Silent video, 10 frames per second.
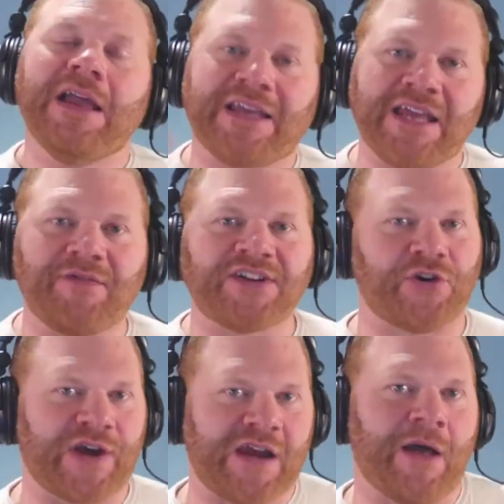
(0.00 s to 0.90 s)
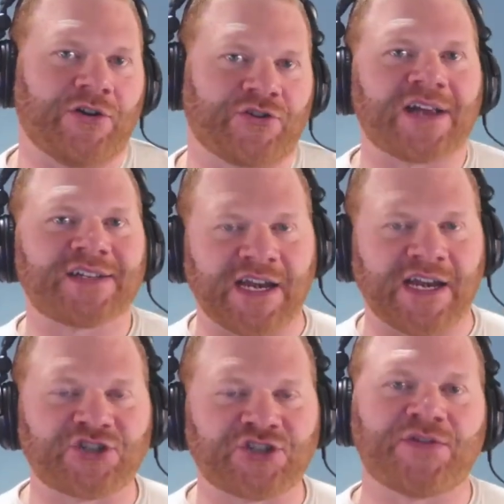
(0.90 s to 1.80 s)
Give us your email address in
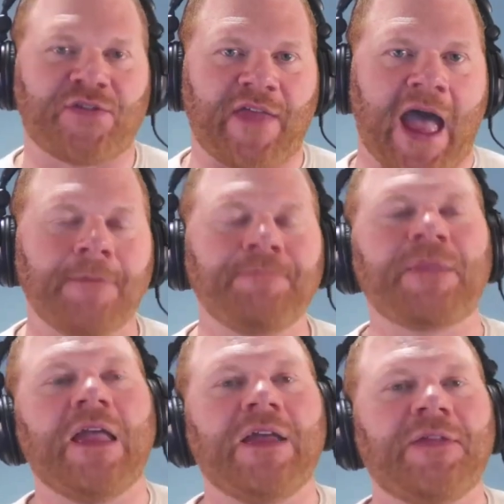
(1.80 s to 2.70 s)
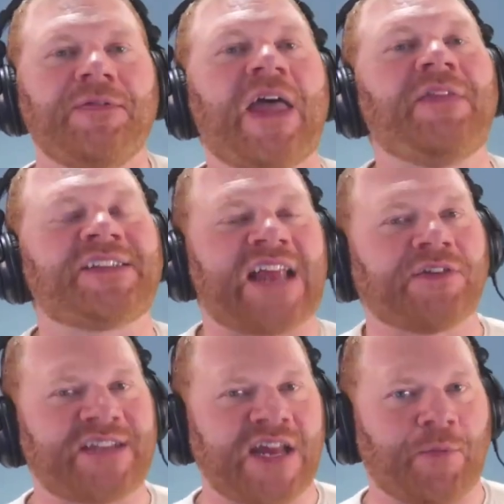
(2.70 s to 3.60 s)
exchange for that. Then the
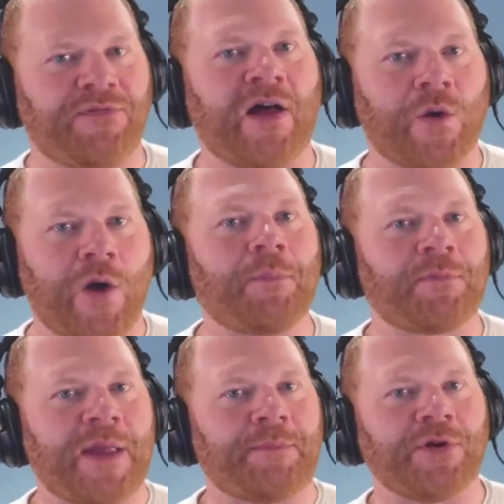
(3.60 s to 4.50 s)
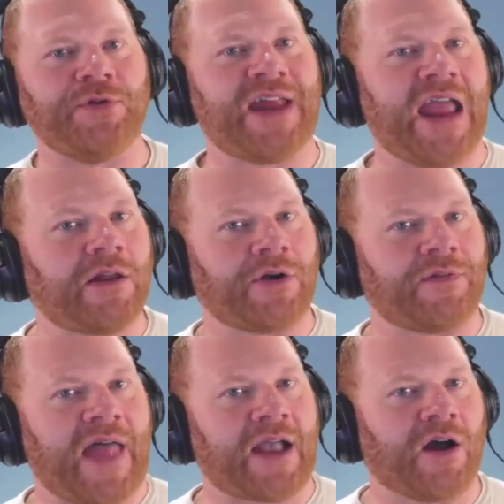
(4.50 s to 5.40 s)
sales team would follow up with people who downloaded
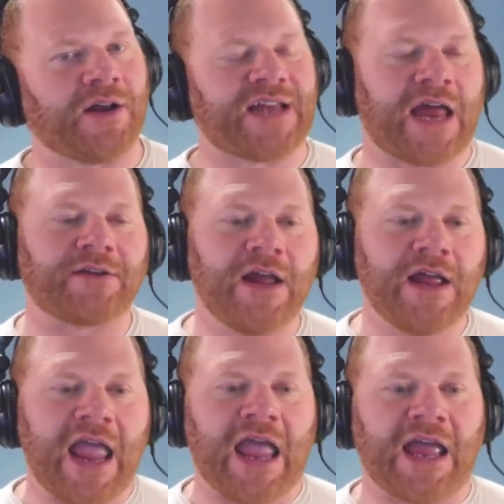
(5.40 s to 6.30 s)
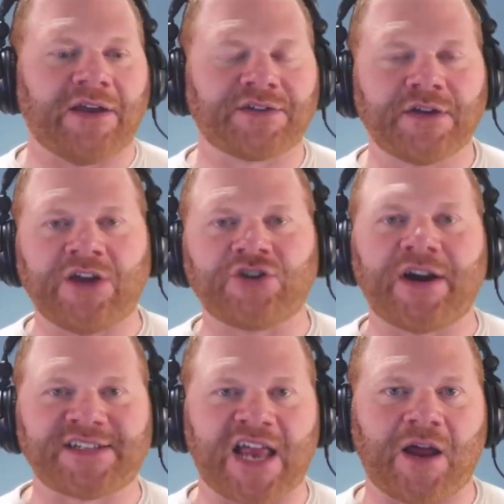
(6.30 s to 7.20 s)
that content and try
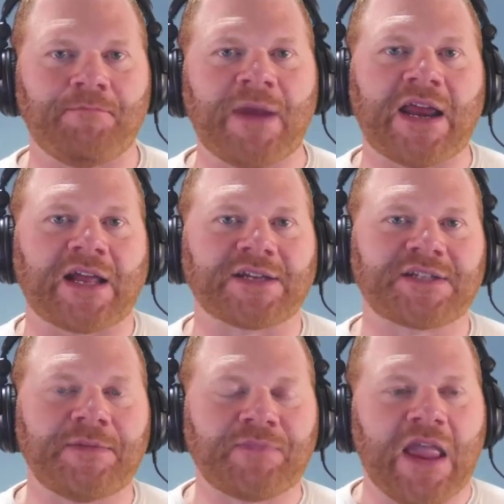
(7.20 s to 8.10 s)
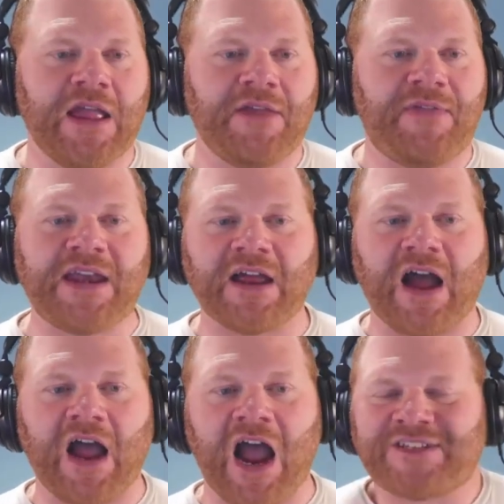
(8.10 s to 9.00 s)
to set up meetings. Then
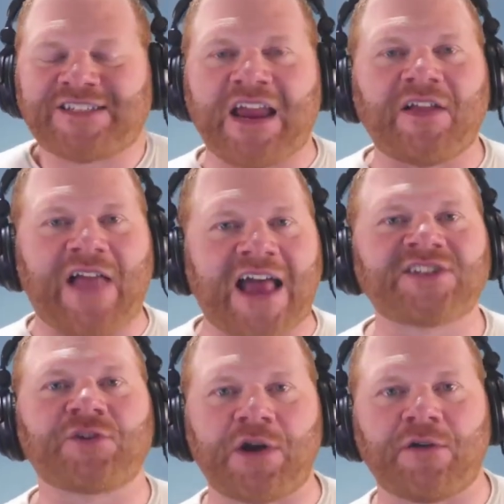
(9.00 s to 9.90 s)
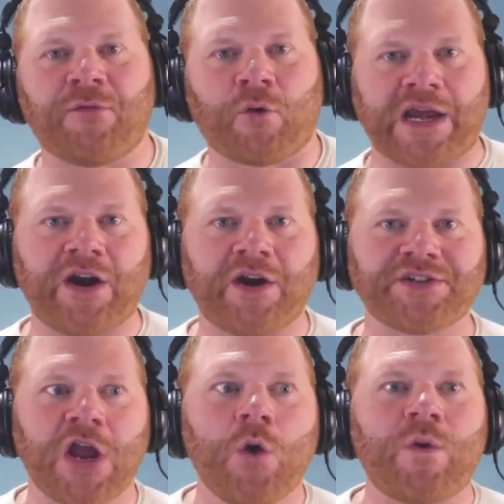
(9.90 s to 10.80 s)
I would say in the last 3 or 4
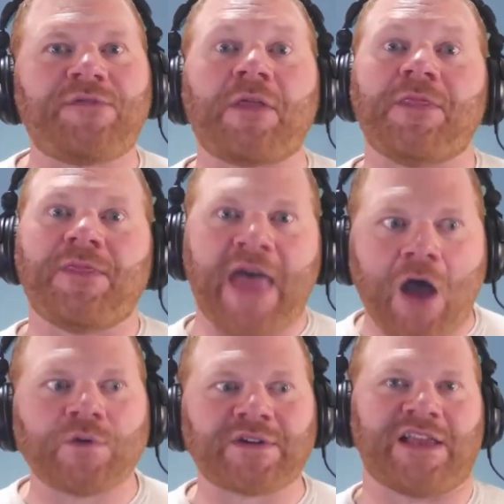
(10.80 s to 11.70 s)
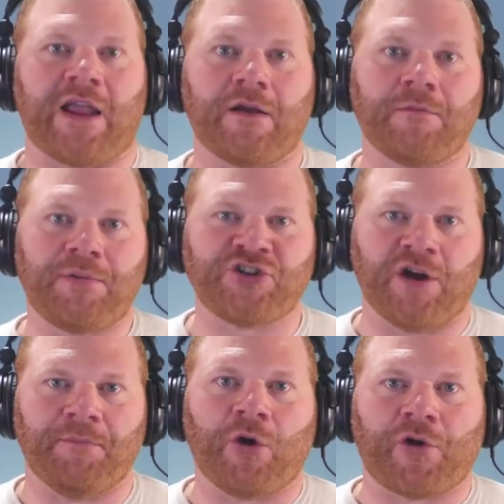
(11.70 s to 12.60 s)
years, we found that was like pushing
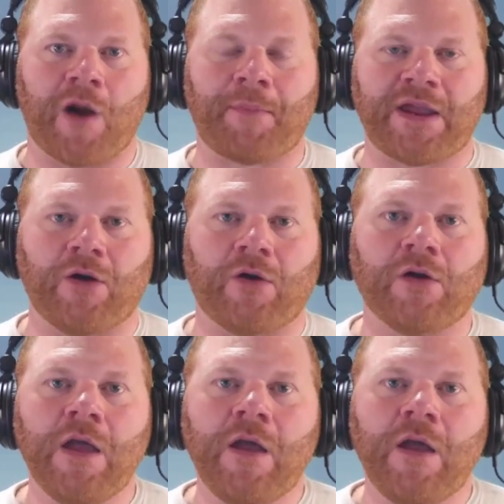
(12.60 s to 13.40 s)
a boulder up a hill.